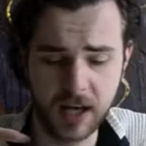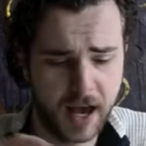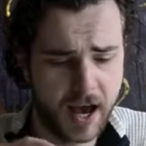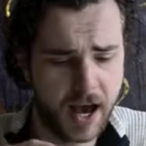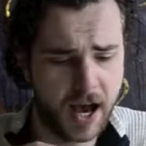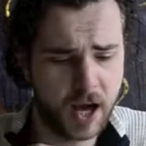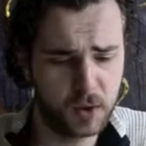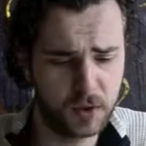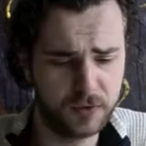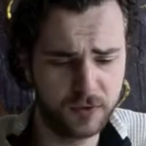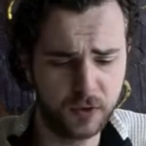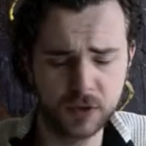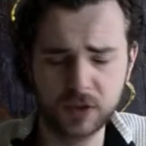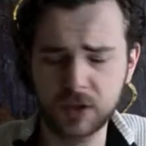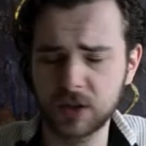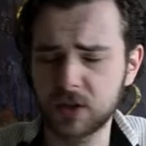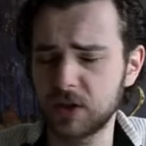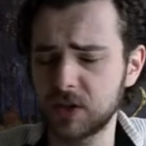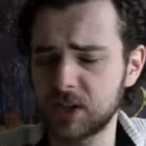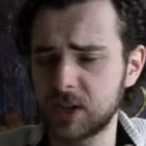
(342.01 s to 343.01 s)
We've
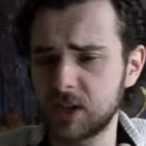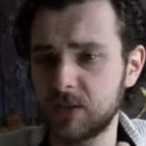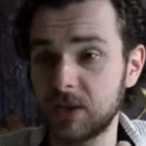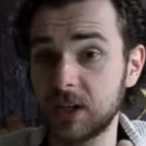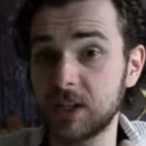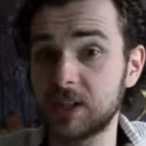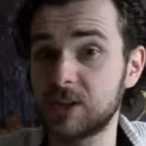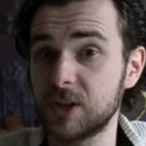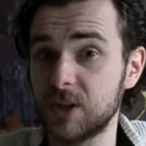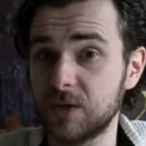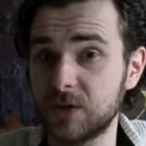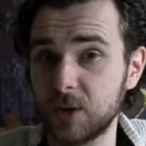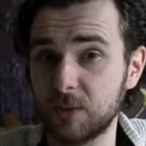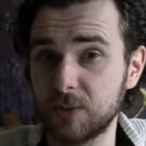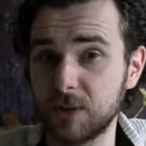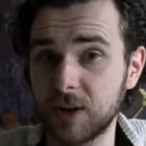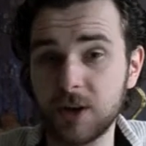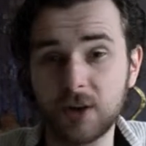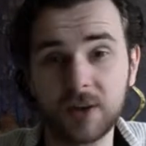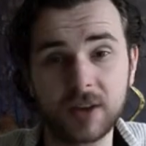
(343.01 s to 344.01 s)
also got some of their Sauvignon
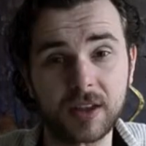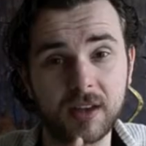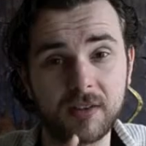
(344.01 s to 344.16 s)
Blanc.